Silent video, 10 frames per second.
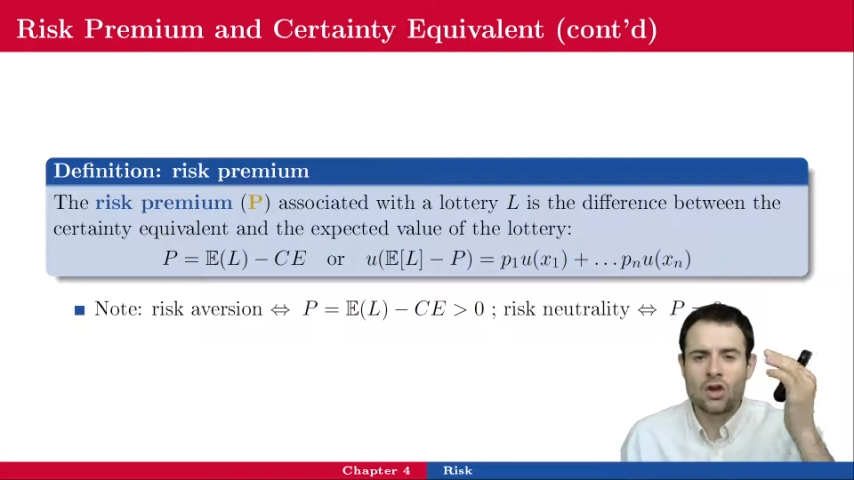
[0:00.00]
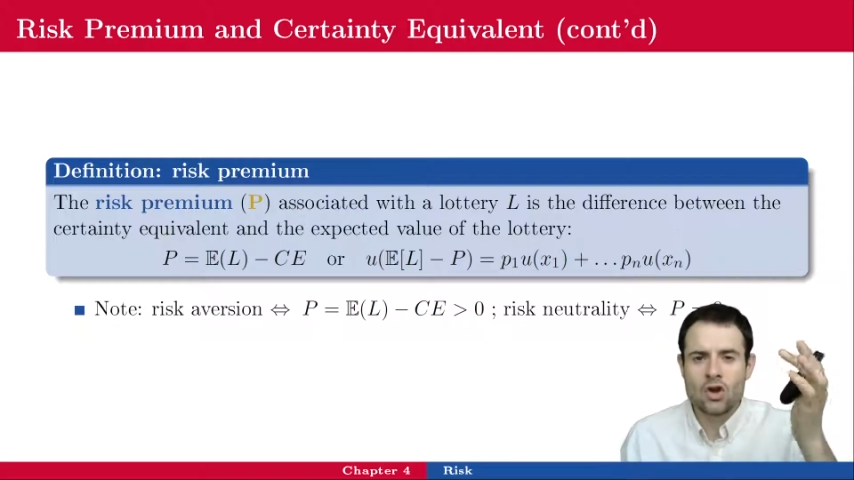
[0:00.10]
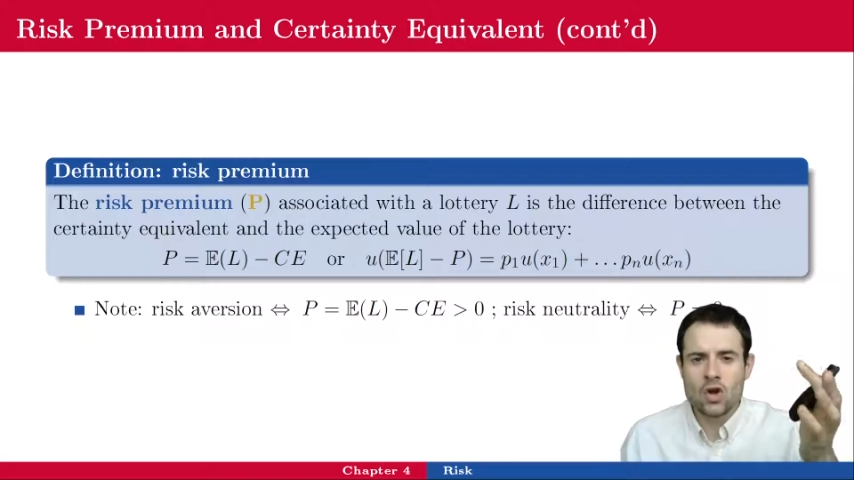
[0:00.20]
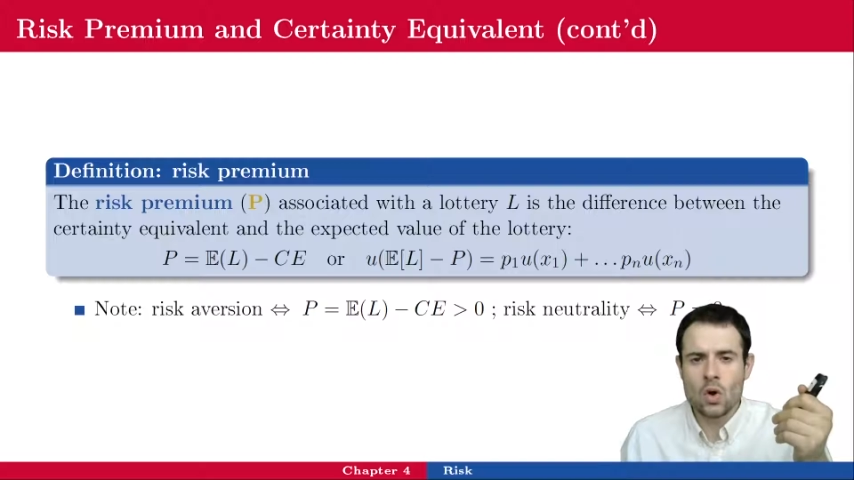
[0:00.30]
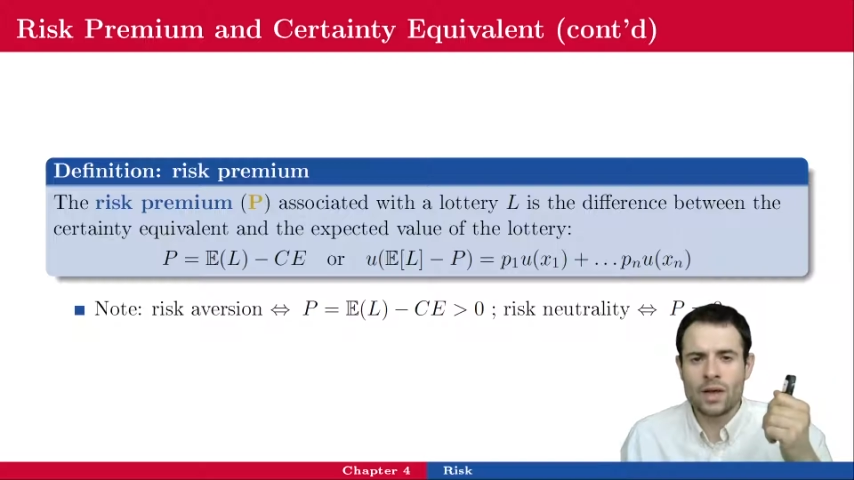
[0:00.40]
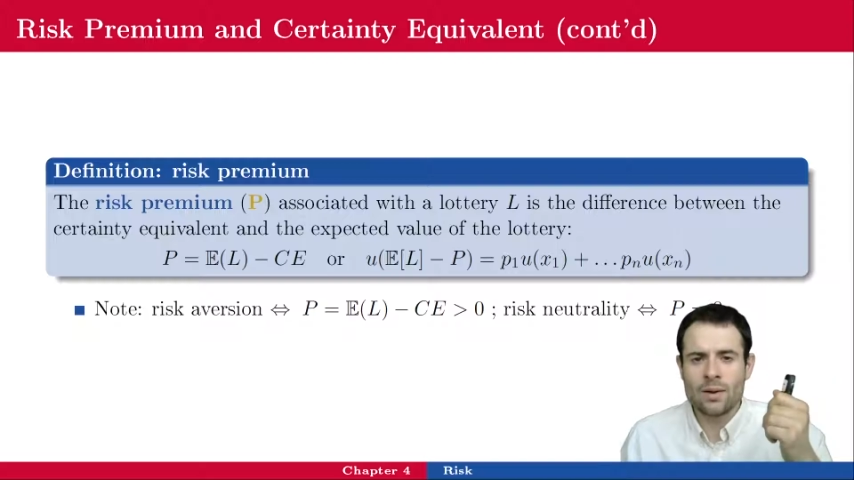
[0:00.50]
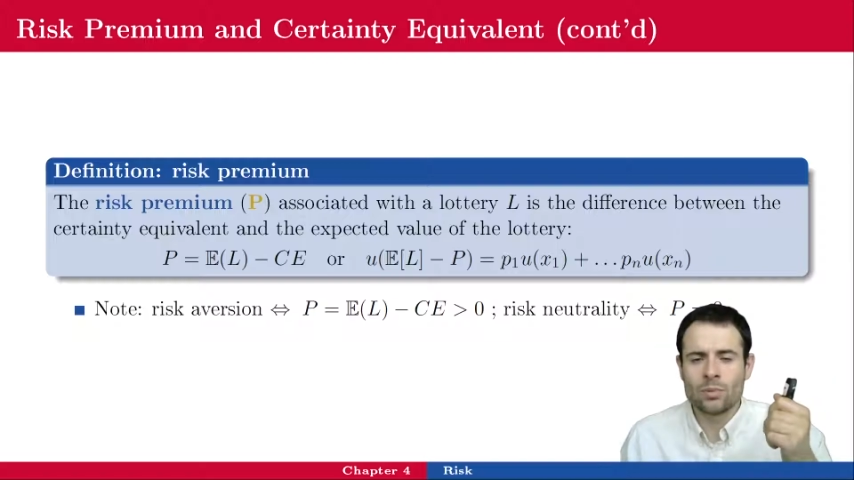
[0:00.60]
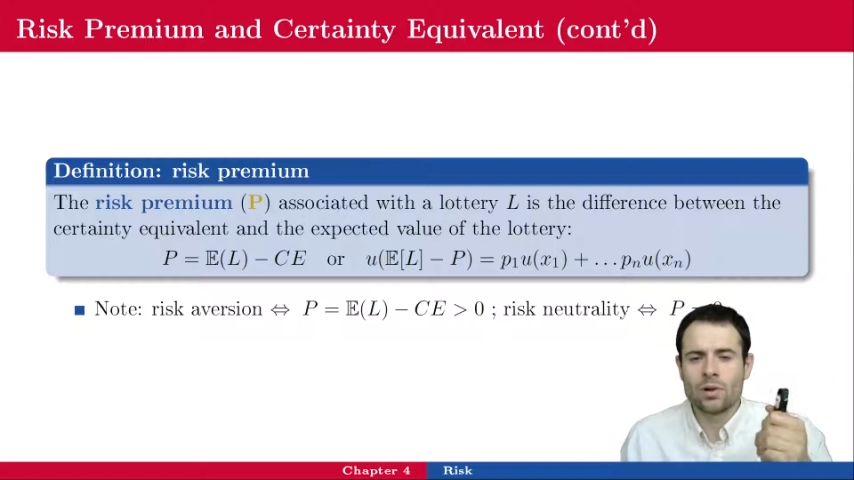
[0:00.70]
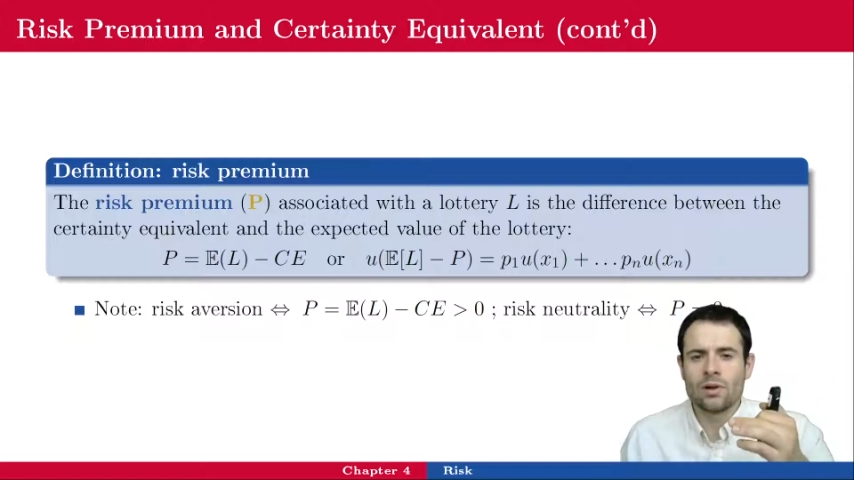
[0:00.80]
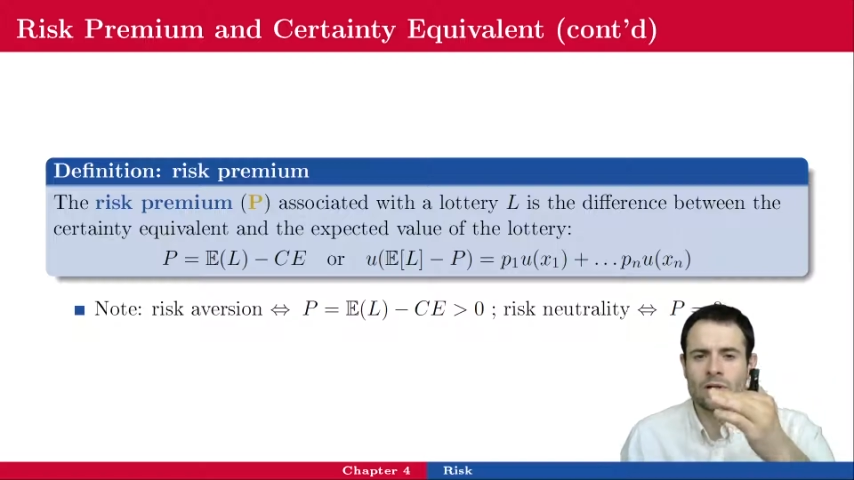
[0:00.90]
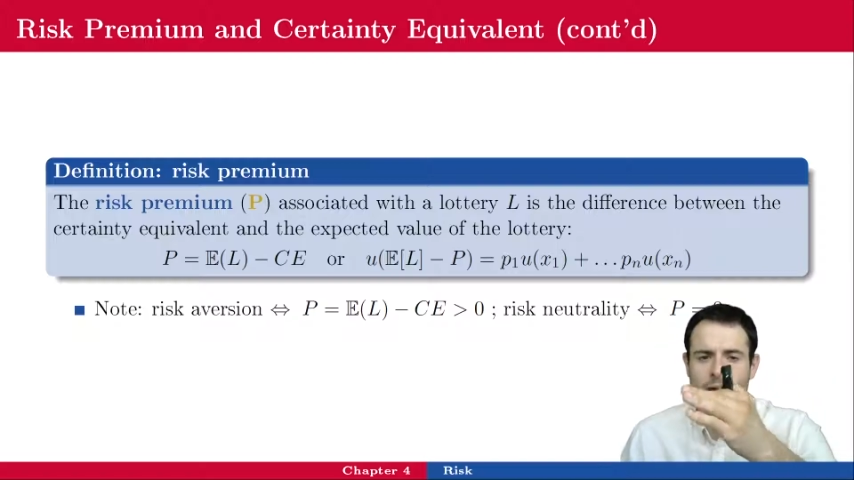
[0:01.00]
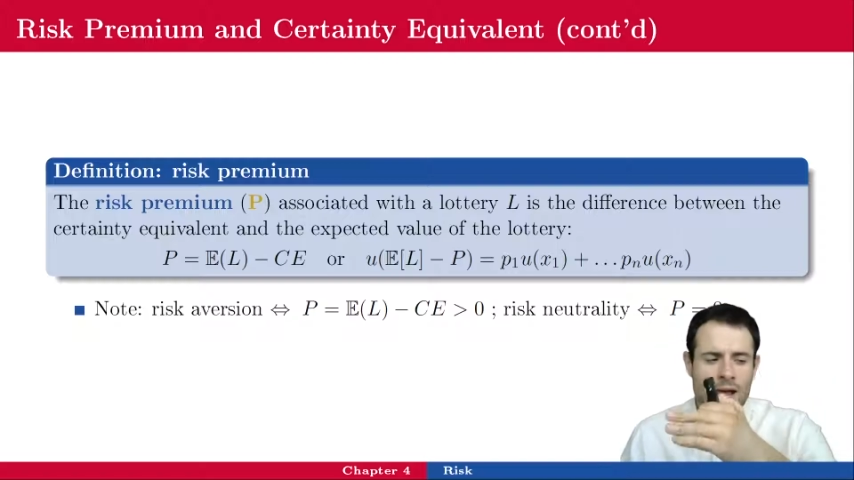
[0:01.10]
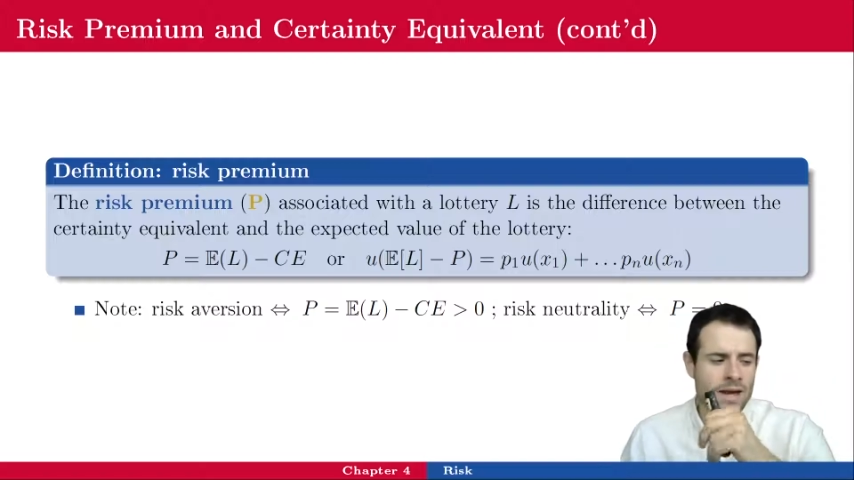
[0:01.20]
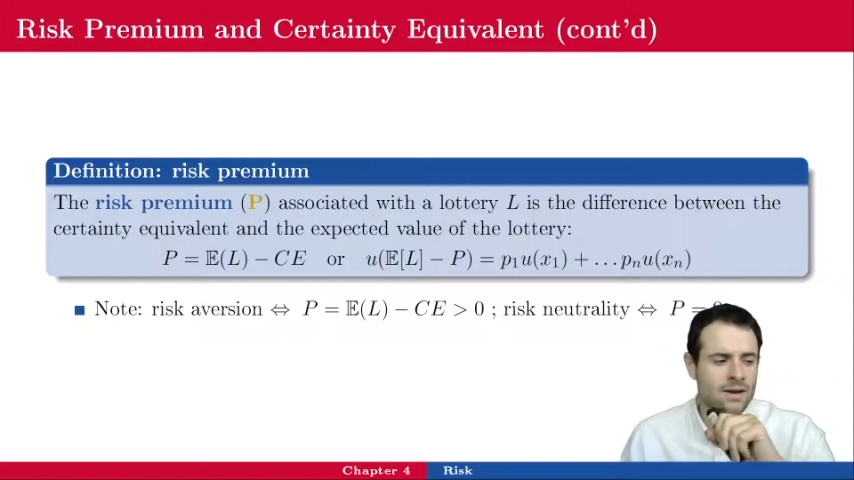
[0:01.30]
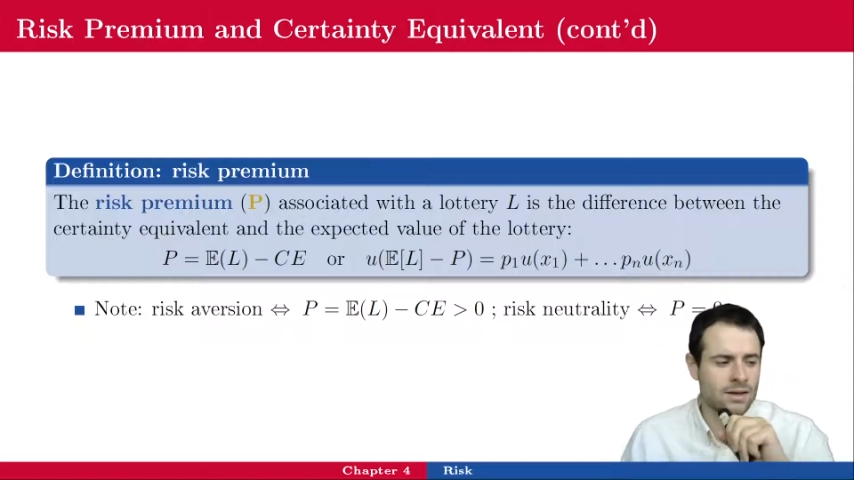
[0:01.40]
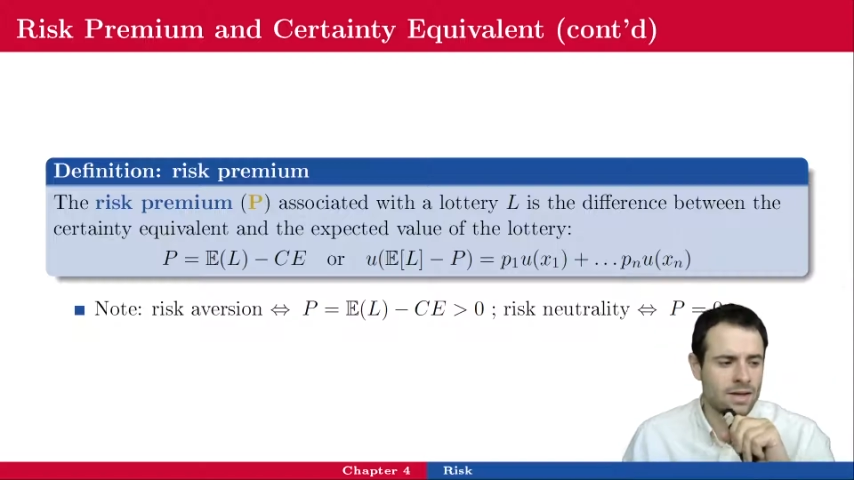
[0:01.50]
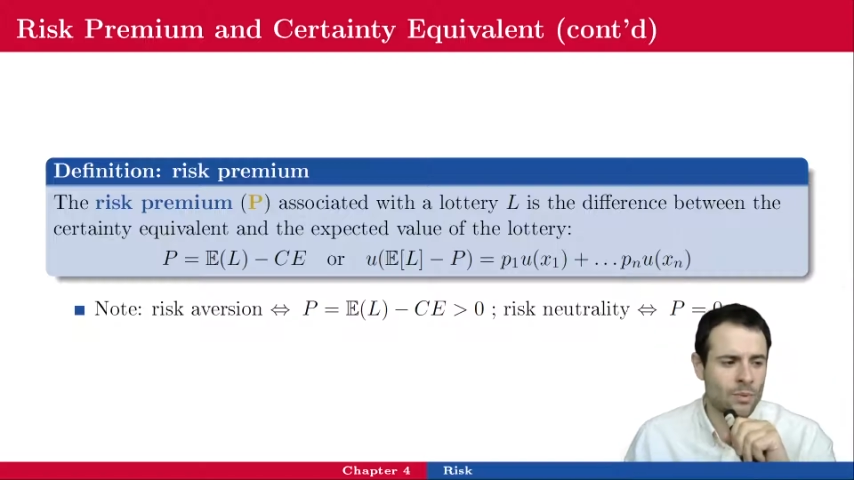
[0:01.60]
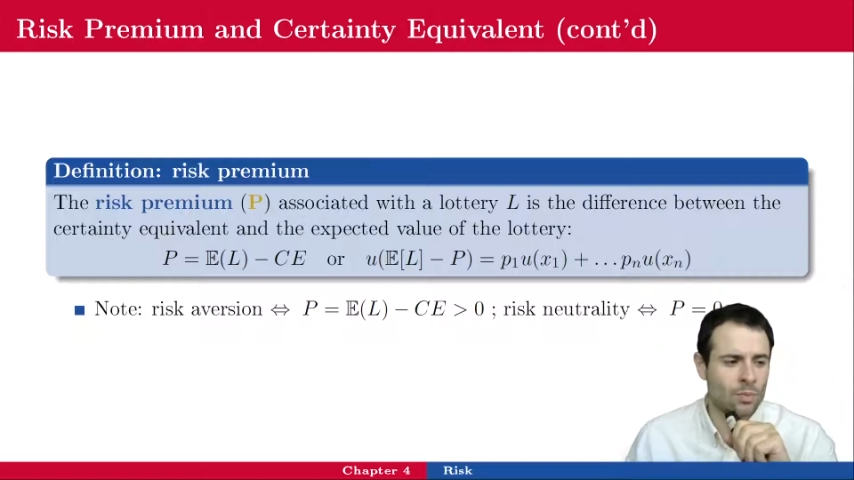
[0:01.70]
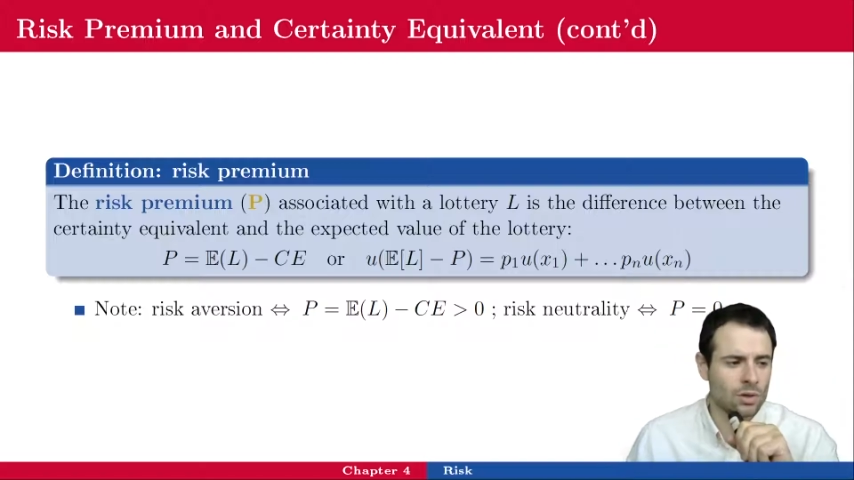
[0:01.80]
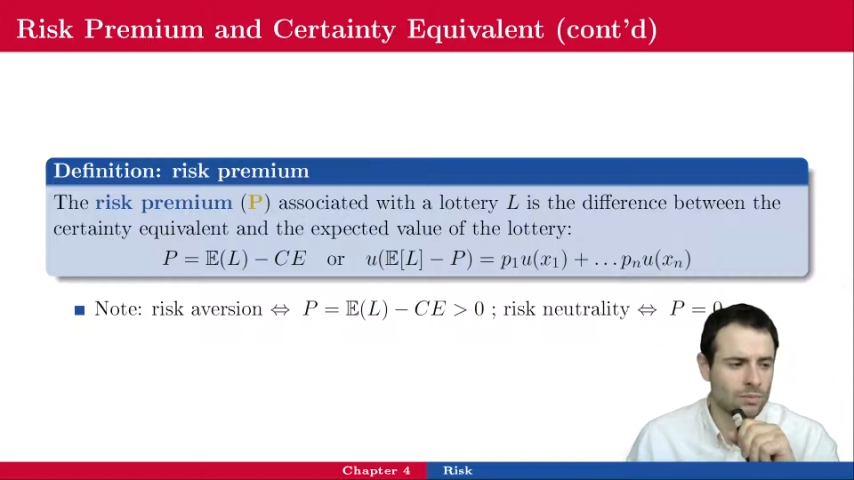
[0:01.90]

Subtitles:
no gamble and gamble.